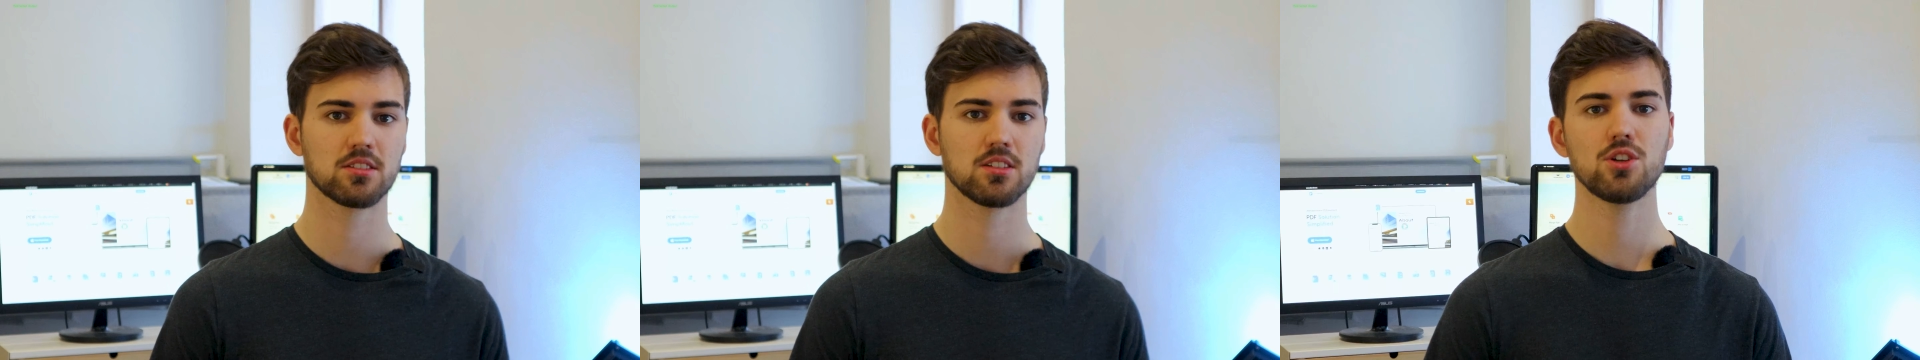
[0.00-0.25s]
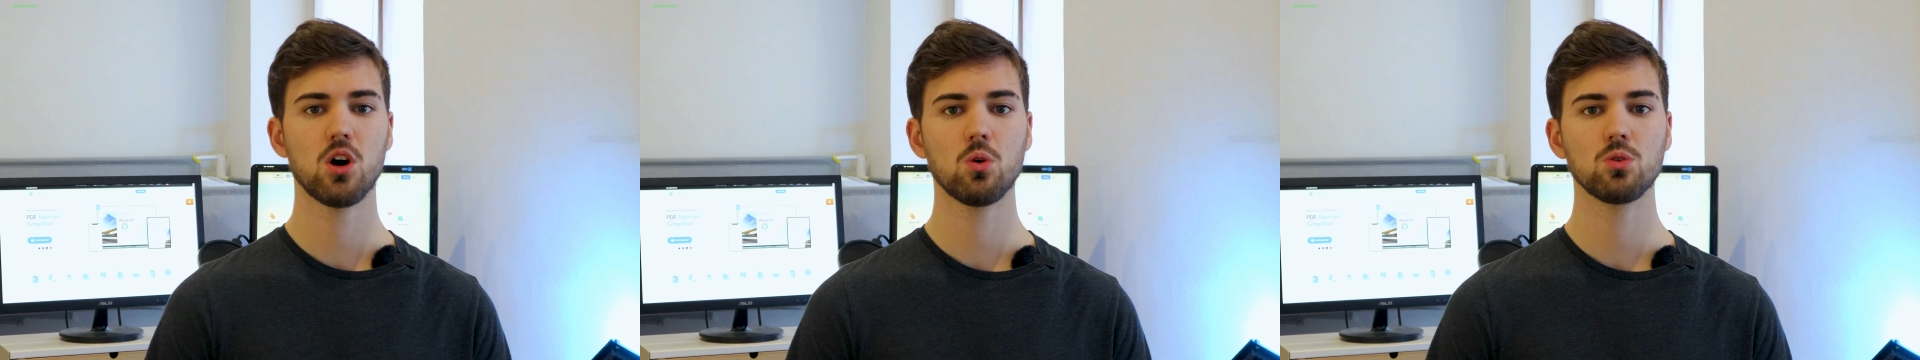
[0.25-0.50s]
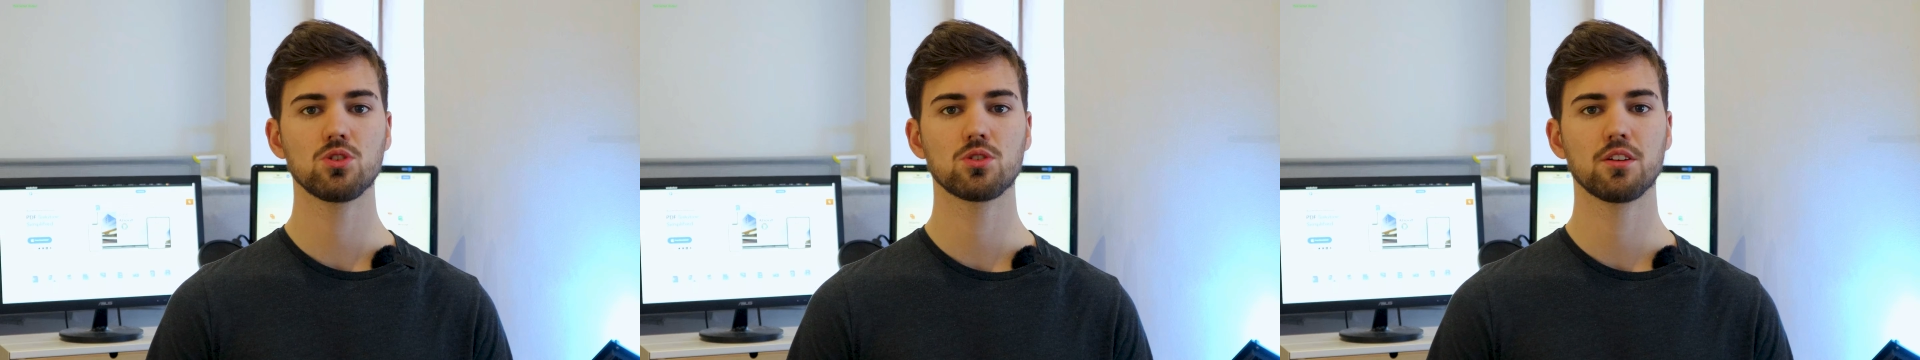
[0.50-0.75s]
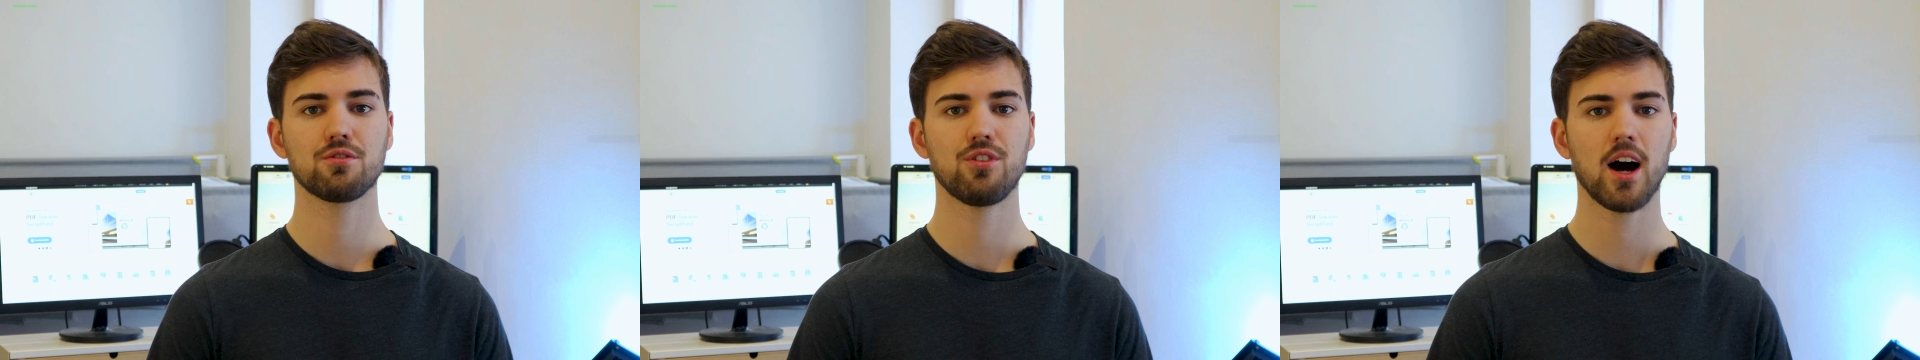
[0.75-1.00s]
If you don't, you
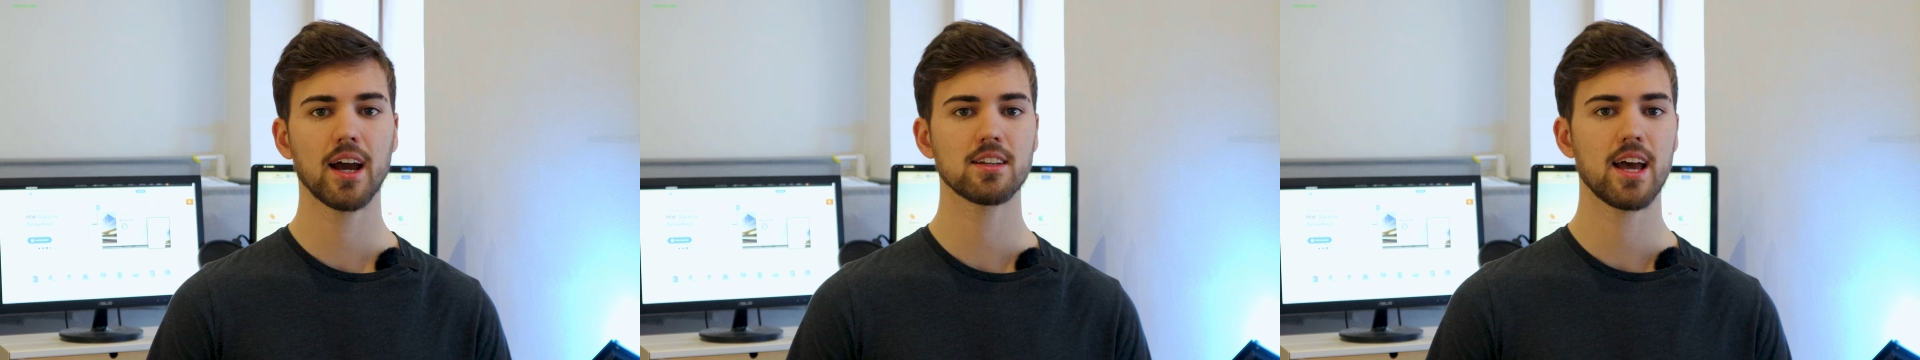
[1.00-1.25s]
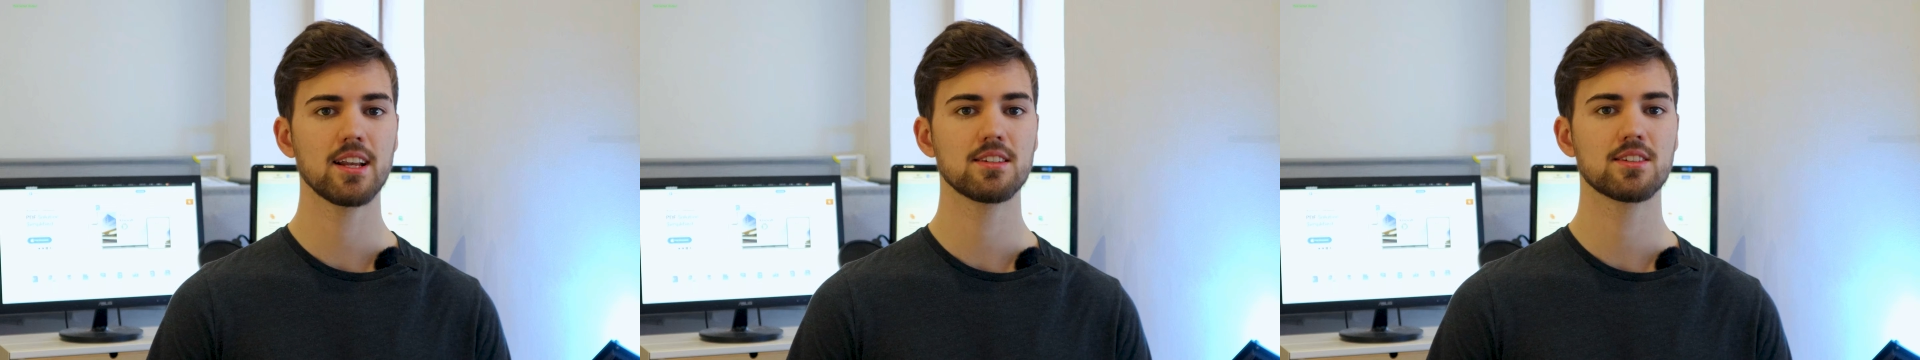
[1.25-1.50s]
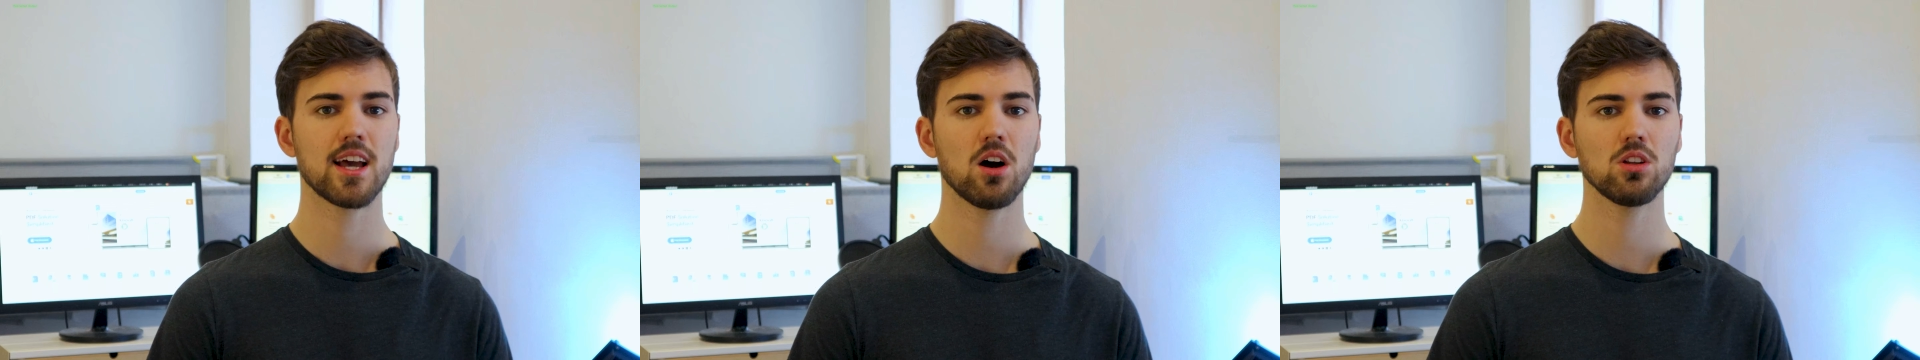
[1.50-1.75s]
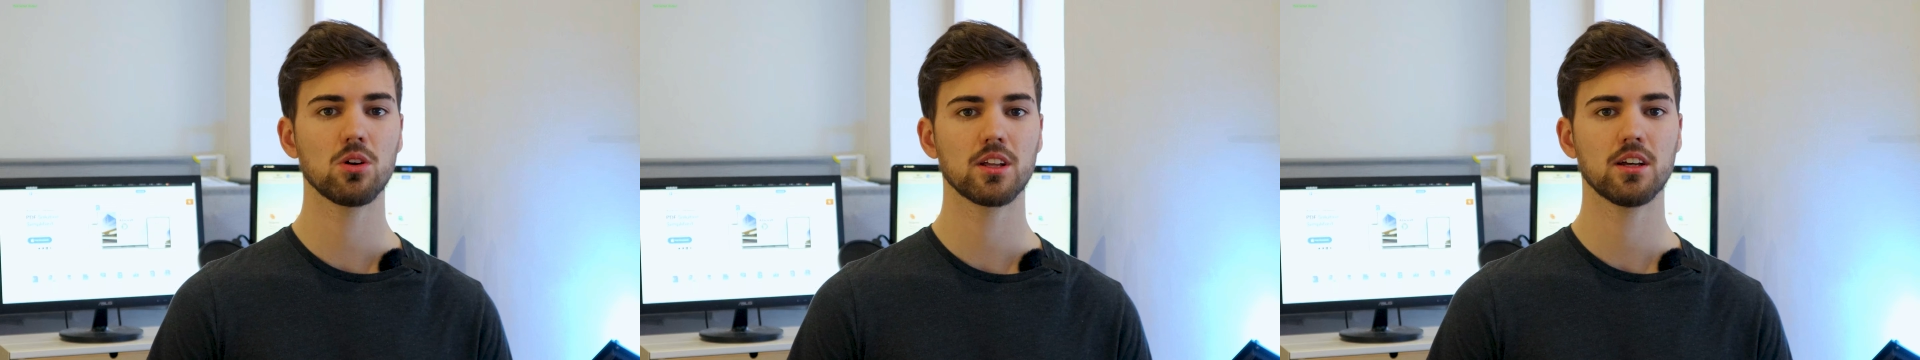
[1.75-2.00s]
can find and
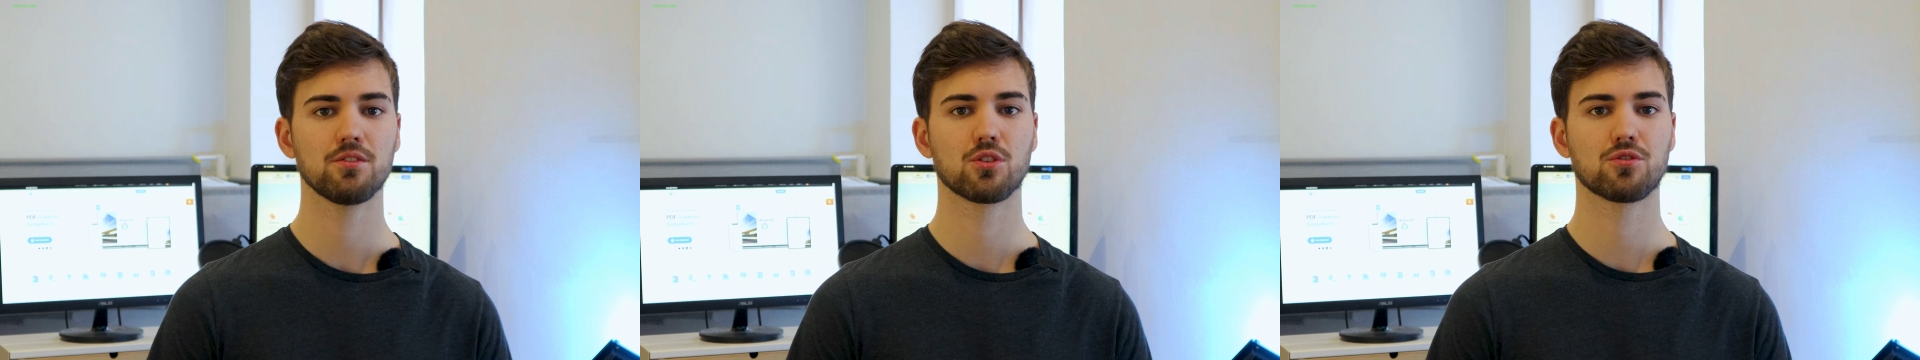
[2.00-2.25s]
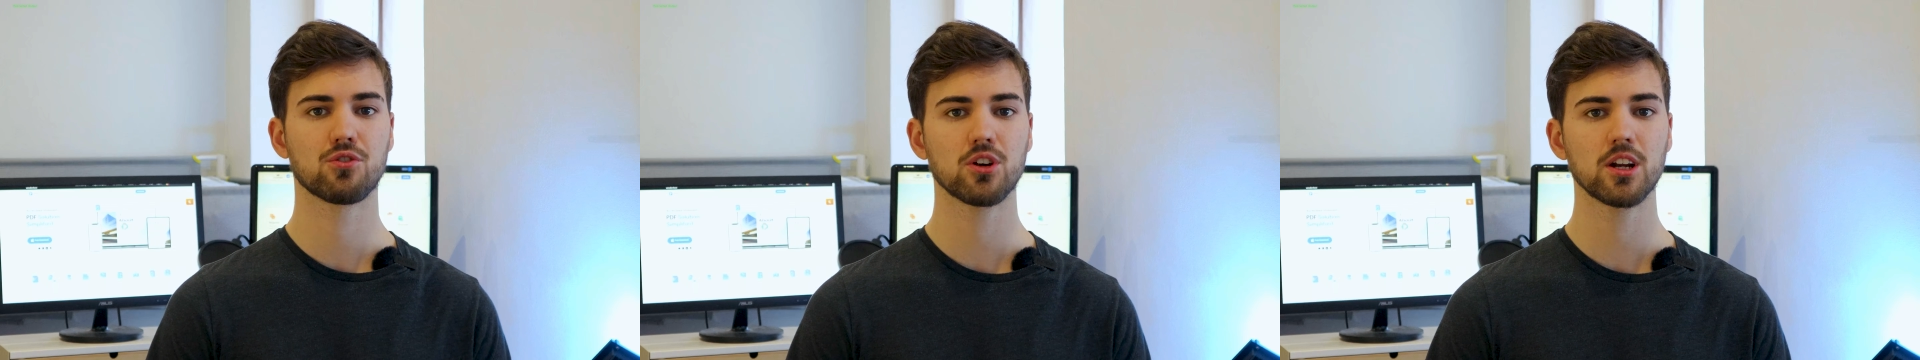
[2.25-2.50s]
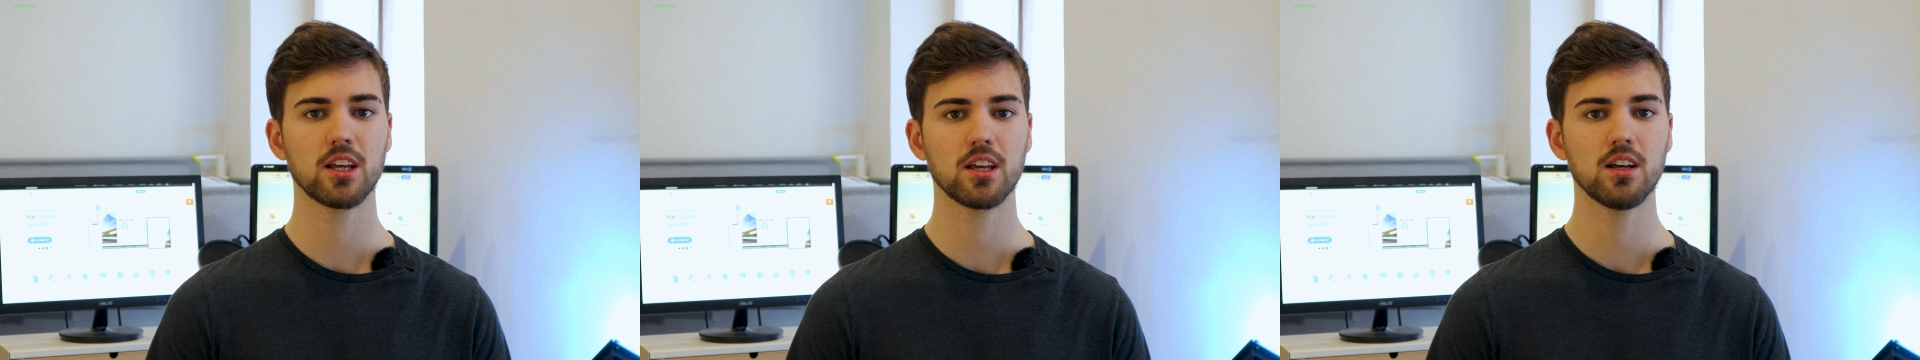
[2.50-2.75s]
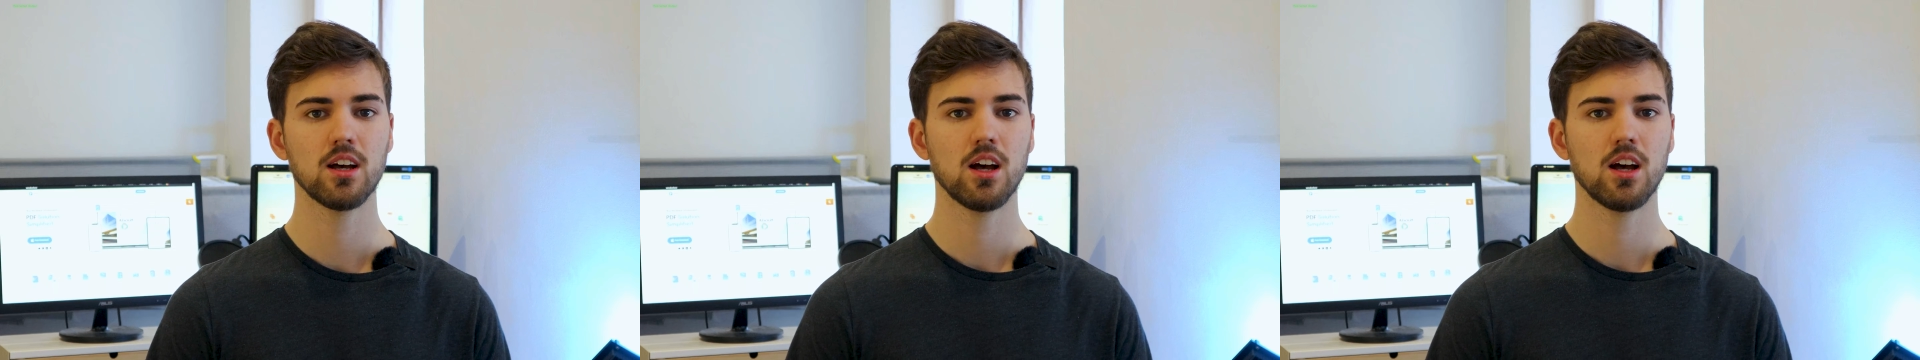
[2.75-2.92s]
download it for free